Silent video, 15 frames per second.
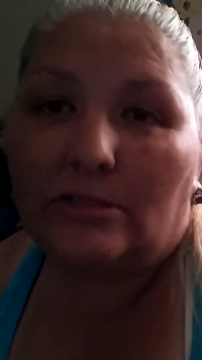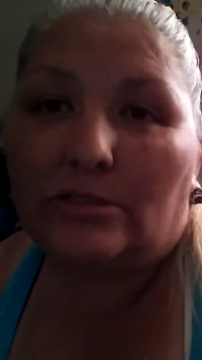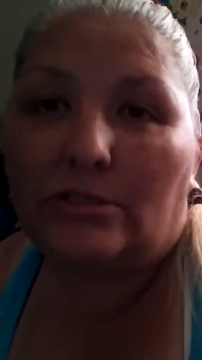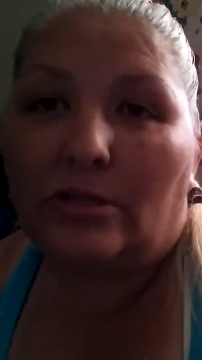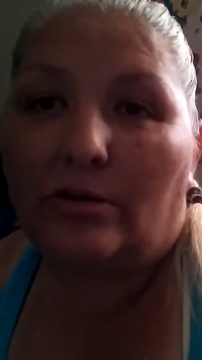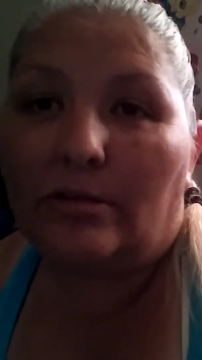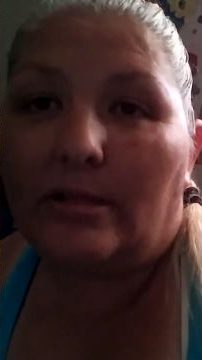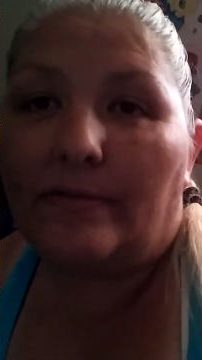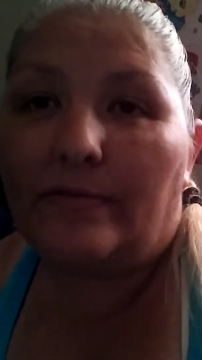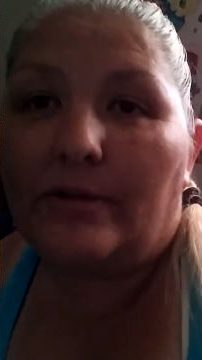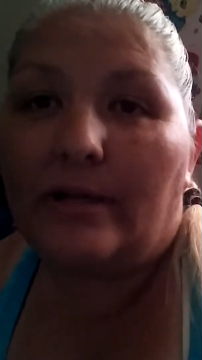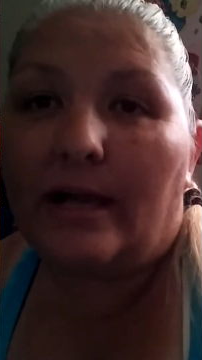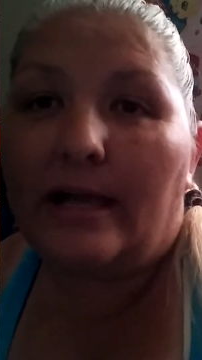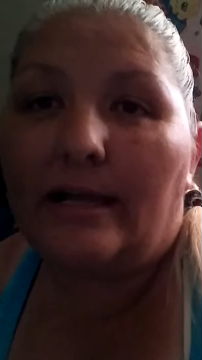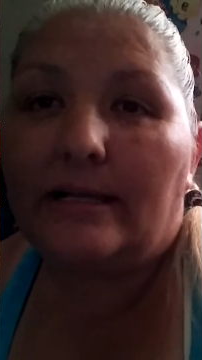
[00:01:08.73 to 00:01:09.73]
So, love
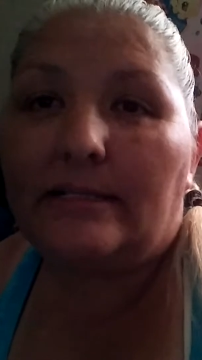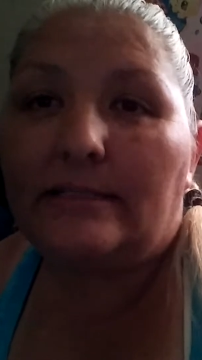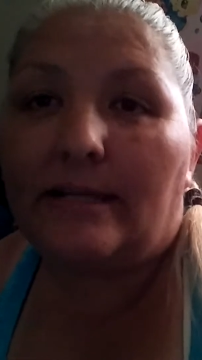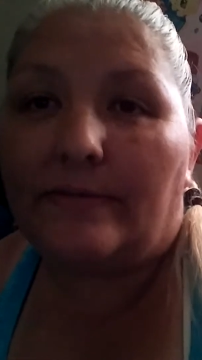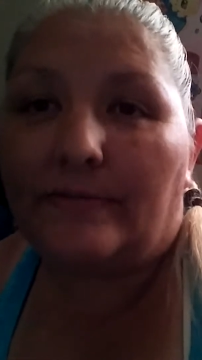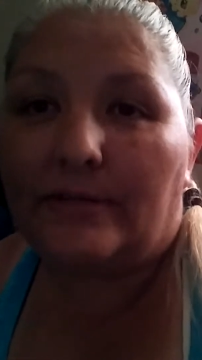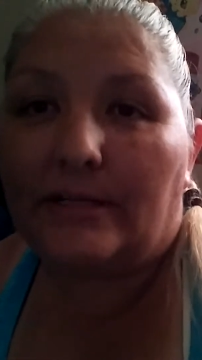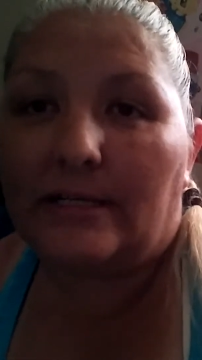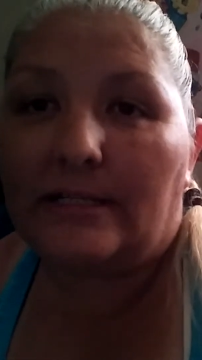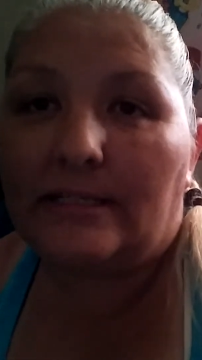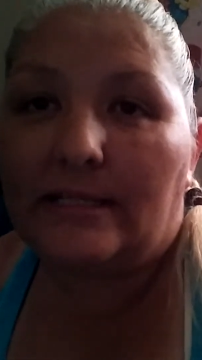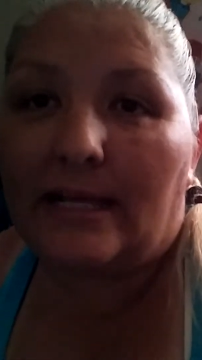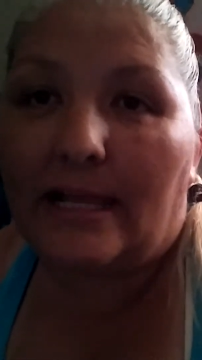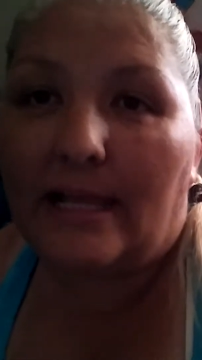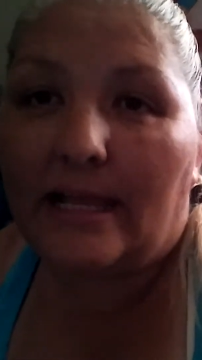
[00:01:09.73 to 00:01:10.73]
you guys. Have a good
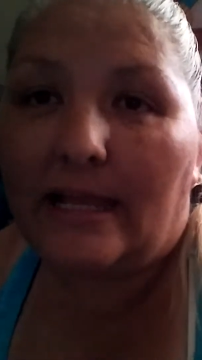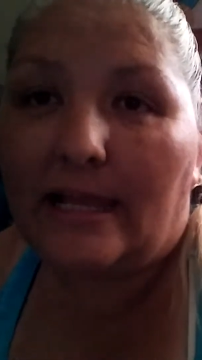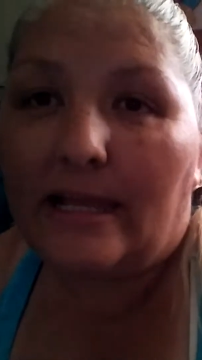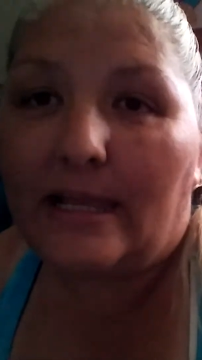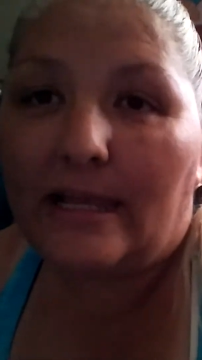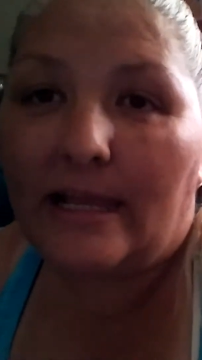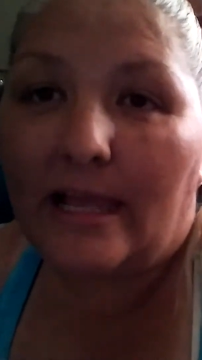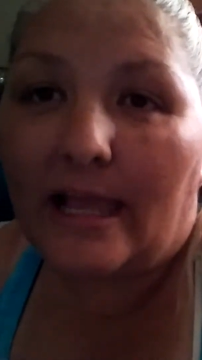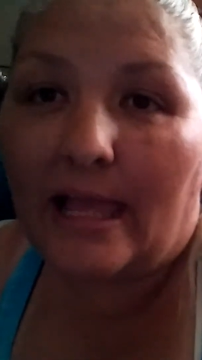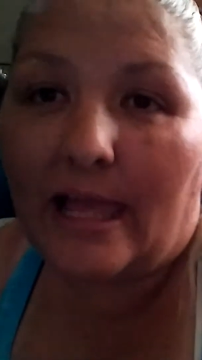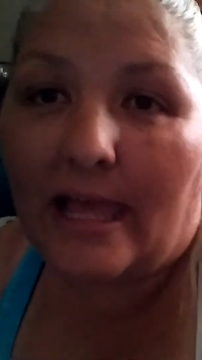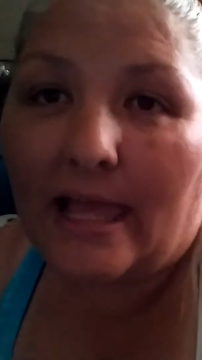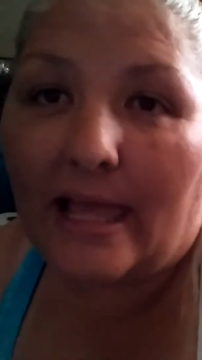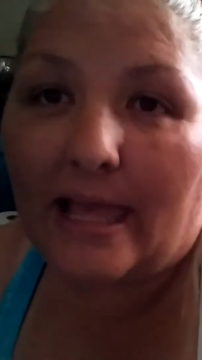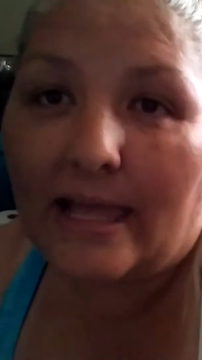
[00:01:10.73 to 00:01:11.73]
day.
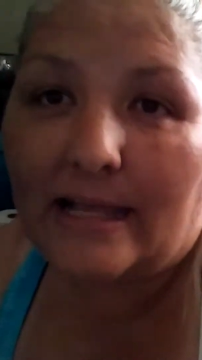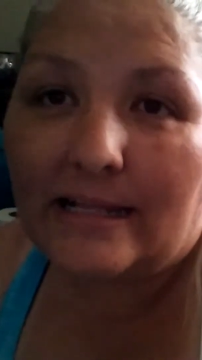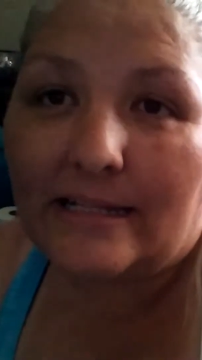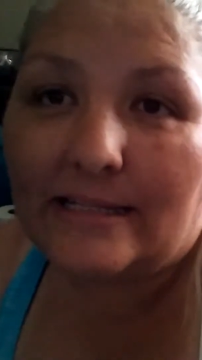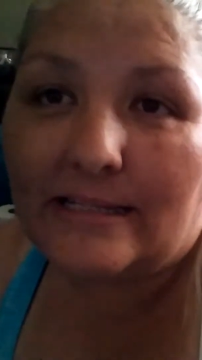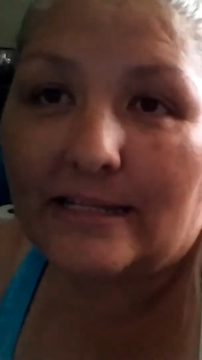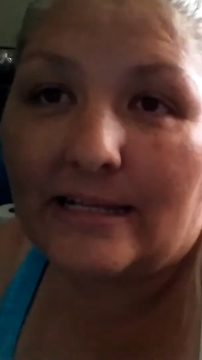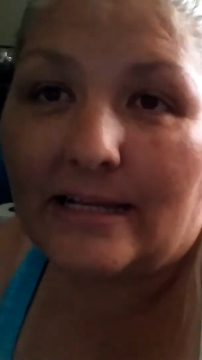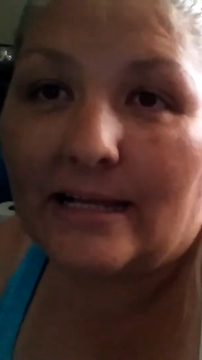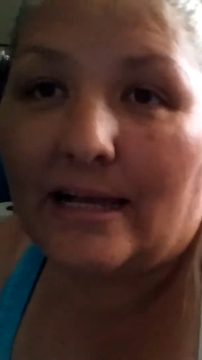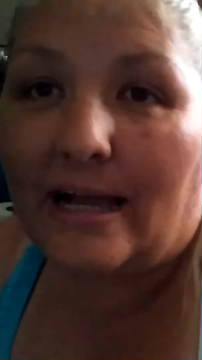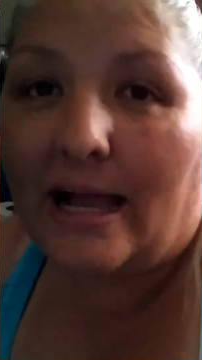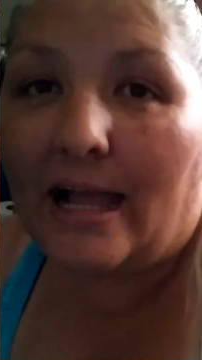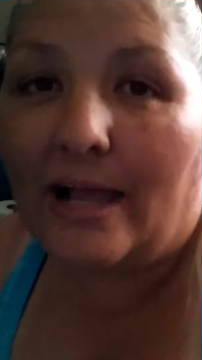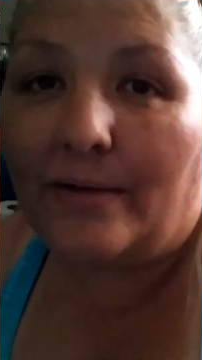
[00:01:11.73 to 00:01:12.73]
And
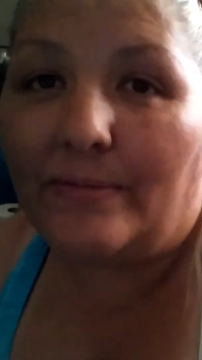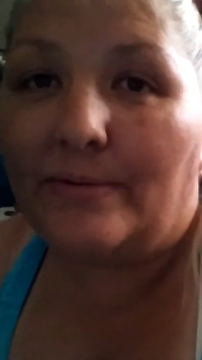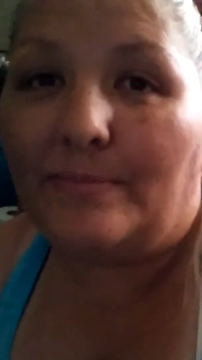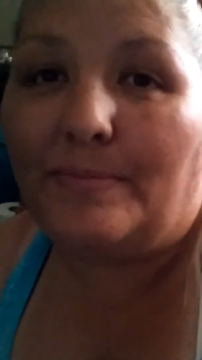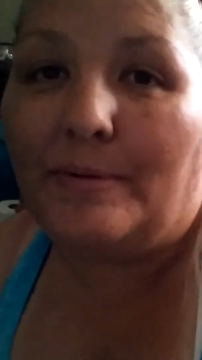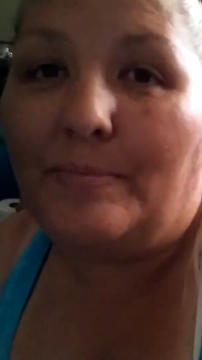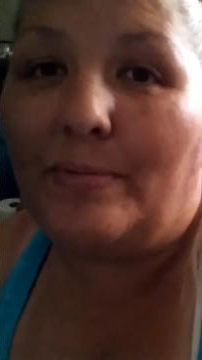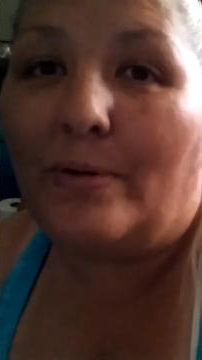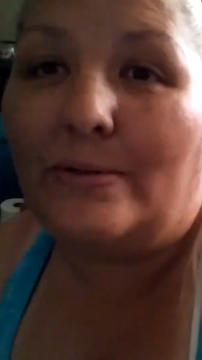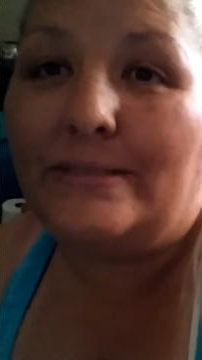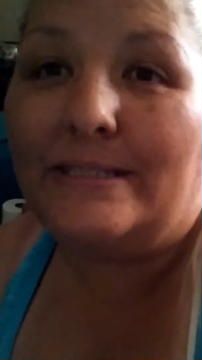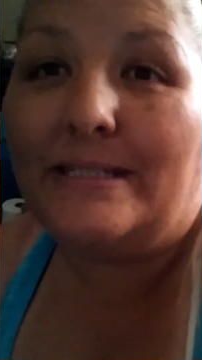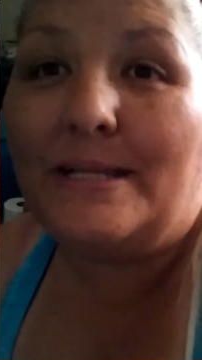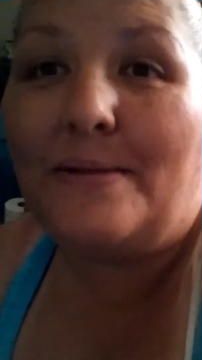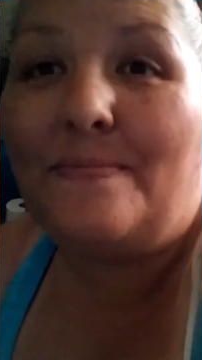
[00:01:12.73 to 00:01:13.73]
I will be
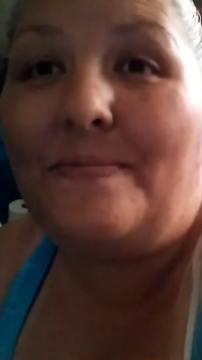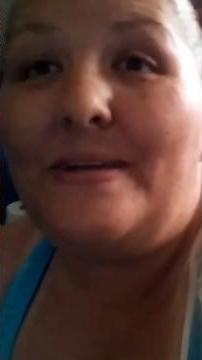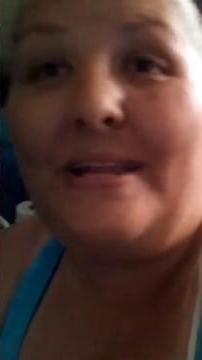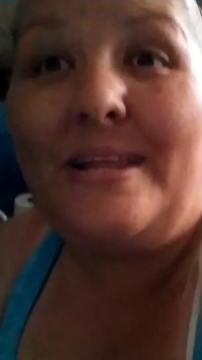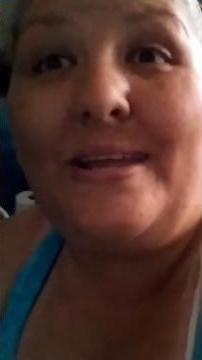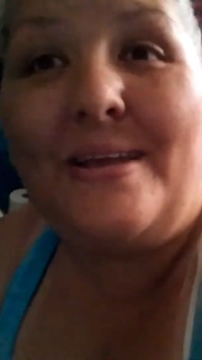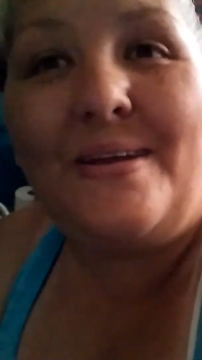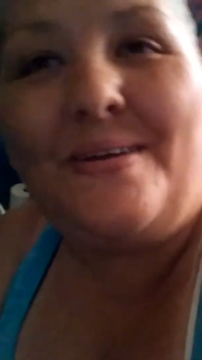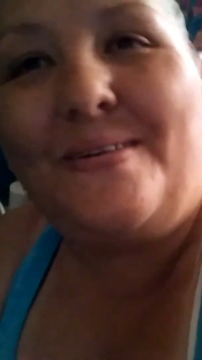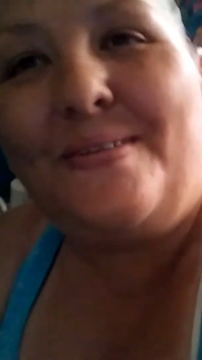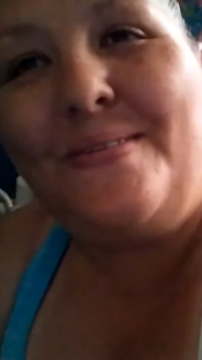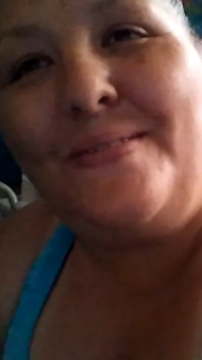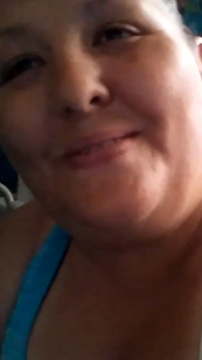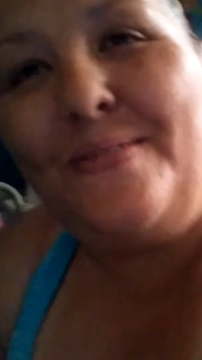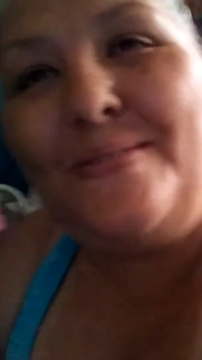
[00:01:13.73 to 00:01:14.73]
posting the
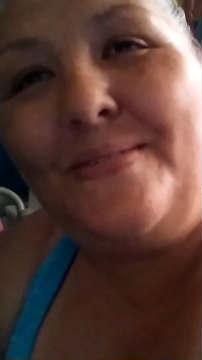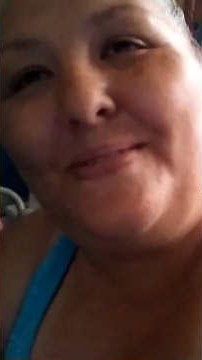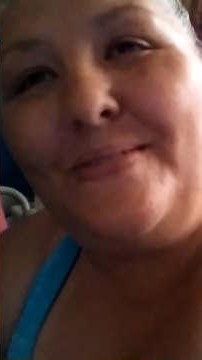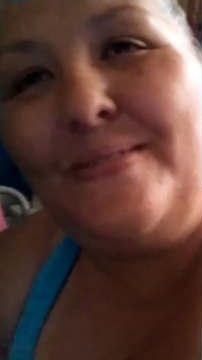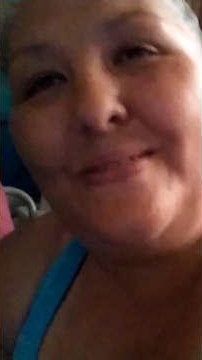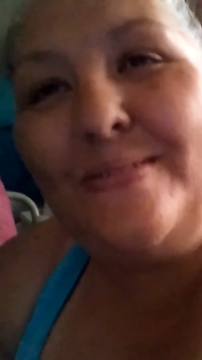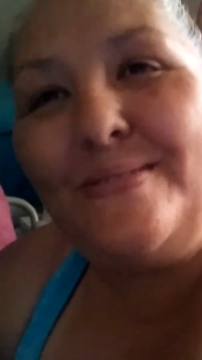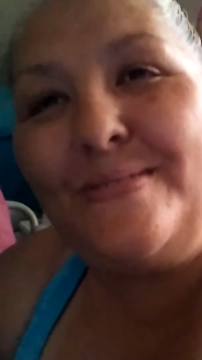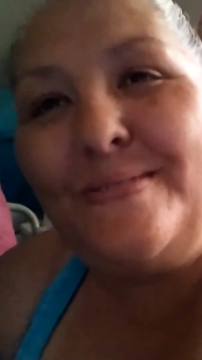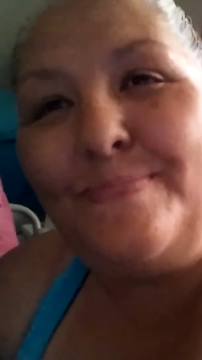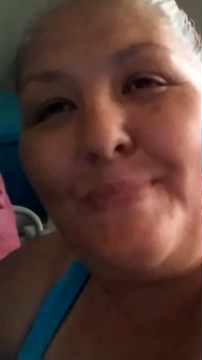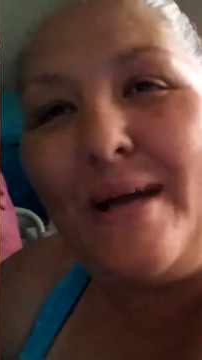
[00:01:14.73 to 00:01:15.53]
videos.